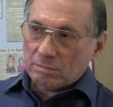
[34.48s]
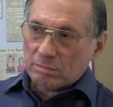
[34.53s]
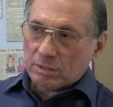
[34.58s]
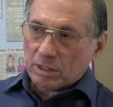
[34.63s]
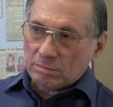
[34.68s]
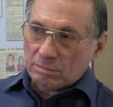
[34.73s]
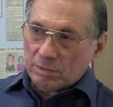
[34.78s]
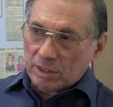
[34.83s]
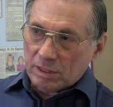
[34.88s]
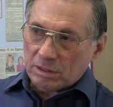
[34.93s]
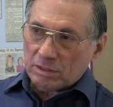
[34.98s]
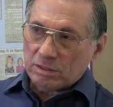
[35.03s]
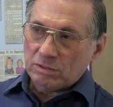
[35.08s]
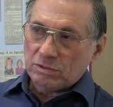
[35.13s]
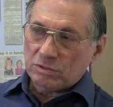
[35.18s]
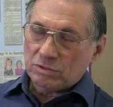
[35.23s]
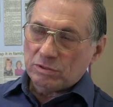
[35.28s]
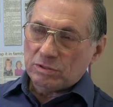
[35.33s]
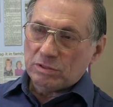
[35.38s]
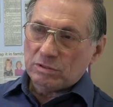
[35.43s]
My main
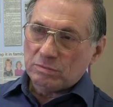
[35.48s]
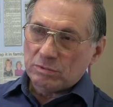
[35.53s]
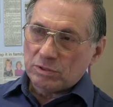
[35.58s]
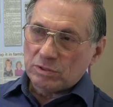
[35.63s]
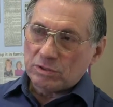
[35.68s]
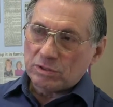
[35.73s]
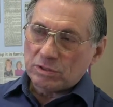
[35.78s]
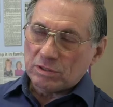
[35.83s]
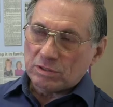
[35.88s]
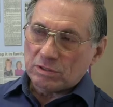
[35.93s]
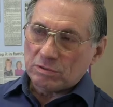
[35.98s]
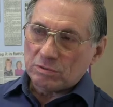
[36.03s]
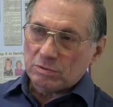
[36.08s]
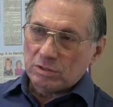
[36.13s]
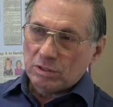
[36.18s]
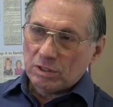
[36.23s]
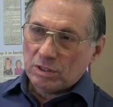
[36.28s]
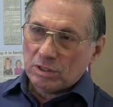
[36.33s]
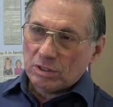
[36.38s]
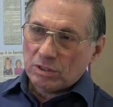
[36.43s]
concern was that
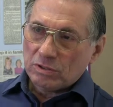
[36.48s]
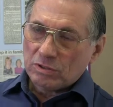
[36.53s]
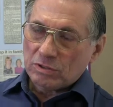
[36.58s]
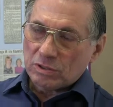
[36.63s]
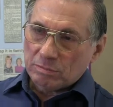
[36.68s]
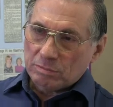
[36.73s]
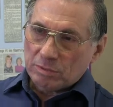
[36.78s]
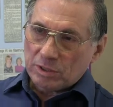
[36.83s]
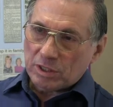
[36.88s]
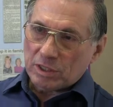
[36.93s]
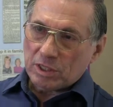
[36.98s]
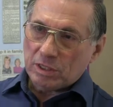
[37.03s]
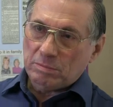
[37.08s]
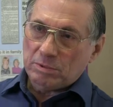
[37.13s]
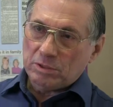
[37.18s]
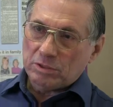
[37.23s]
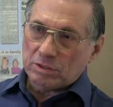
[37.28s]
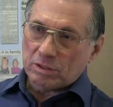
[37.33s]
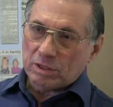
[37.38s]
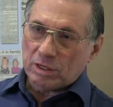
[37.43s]
somebody came
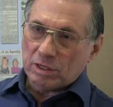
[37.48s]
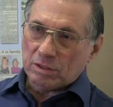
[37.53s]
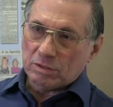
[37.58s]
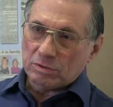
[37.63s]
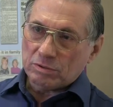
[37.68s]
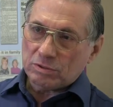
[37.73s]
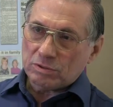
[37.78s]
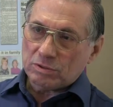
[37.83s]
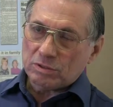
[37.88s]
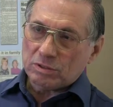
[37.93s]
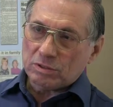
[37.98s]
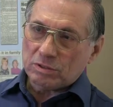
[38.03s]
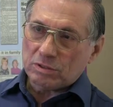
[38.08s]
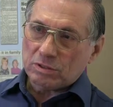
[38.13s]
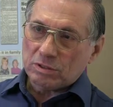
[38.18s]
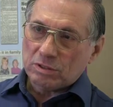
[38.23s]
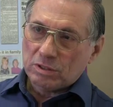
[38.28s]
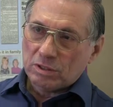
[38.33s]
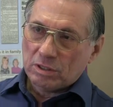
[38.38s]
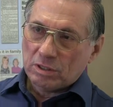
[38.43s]
into the house
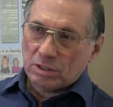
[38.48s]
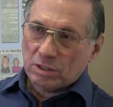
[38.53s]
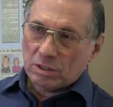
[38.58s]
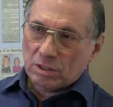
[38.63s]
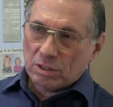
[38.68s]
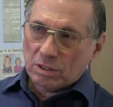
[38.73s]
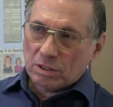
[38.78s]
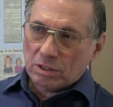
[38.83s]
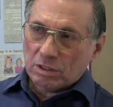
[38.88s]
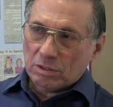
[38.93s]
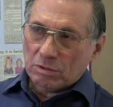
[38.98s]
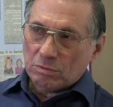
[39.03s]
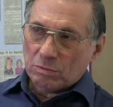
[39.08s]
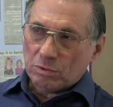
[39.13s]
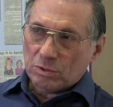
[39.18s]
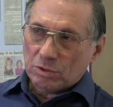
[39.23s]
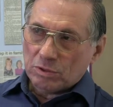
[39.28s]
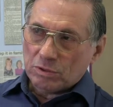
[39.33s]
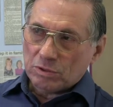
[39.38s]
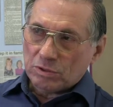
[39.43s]
that
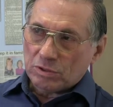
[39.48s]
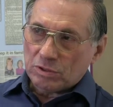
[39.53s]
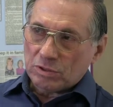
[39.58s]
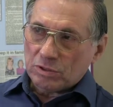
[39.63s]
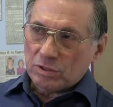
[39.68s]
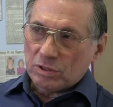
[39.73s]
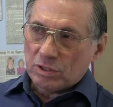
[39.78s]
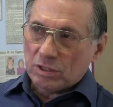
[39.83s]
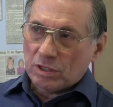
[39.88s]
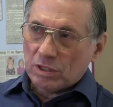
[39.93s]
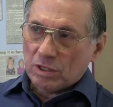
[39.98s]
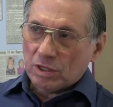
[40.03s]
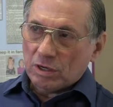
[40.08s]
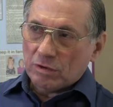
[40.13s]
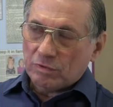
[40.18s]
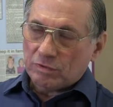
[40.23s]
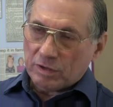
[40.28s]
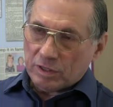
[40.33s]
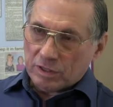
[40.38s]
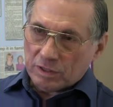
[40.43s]
was
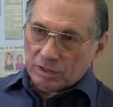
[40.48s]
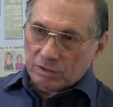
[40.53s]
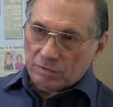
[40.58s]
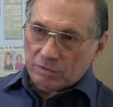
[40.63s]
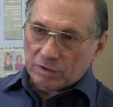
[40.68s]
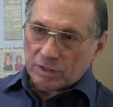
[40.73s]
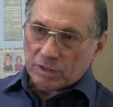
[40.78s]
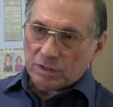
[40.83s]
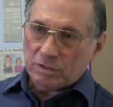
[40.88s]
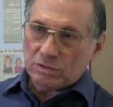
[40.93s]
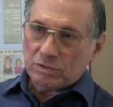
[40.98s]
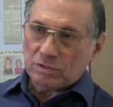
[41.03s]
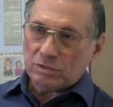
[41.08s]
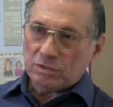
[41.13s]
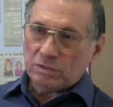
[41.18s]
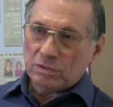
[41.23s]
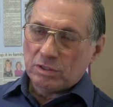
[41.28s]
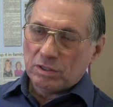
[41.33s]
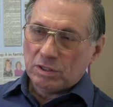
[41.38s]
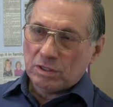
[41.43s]
a friendly
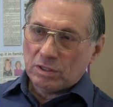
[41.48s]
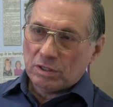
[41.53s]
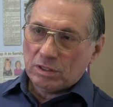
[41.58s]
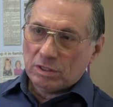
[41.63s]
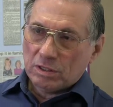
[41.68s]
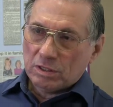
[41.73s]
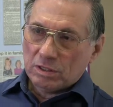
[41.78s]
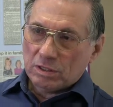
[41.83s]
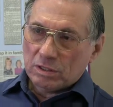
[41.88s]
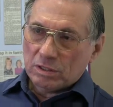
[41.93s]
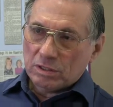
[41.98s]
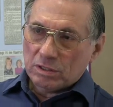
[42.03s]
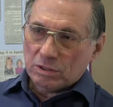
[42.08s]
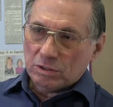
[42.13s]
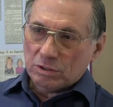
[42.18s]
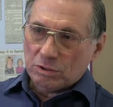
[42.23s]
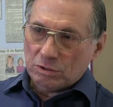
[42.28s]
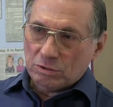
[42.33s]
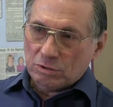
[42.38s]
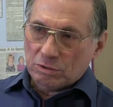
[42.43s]
face
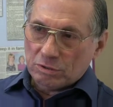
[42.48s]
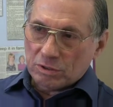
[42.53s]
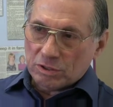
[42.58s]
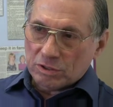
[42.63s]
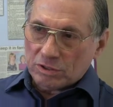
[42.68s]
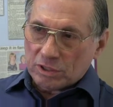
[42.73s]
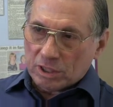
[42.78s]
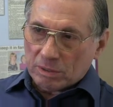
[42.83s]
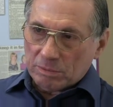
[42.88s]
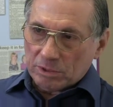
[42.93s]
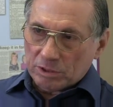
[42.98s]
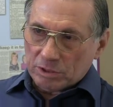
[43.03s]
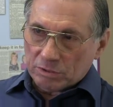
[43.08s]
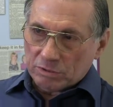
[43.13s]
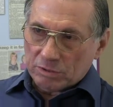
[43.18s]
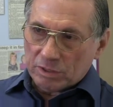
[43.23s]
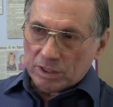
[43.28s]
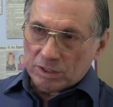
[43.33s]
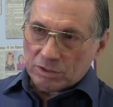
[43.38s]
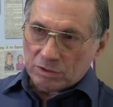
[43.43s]
who established
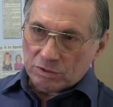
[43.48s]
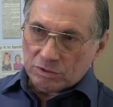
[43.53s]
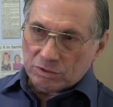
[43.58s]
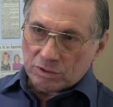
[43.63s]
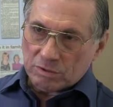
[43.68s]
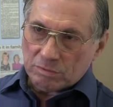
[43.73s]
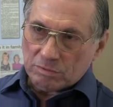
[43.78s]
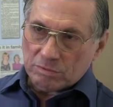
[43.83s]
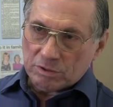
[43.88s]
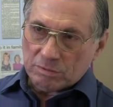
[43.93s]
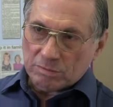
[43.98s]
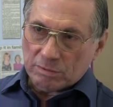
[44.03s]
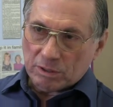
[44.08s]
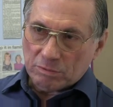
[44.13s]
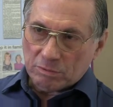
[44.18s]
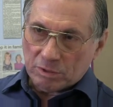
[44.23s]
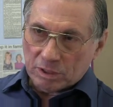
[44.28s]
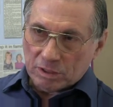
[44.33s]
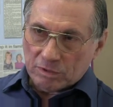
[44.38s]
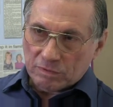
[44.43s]
a relationship with my
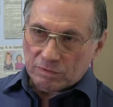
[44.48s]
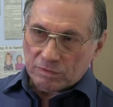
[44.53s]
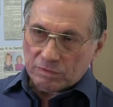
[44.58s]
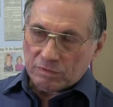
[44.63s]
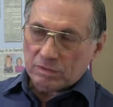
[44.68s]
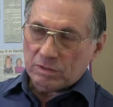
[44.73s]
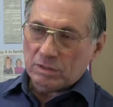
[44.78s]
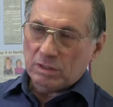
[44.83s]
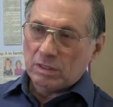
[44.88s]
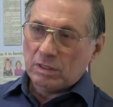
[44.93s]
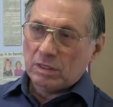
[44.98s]
wife.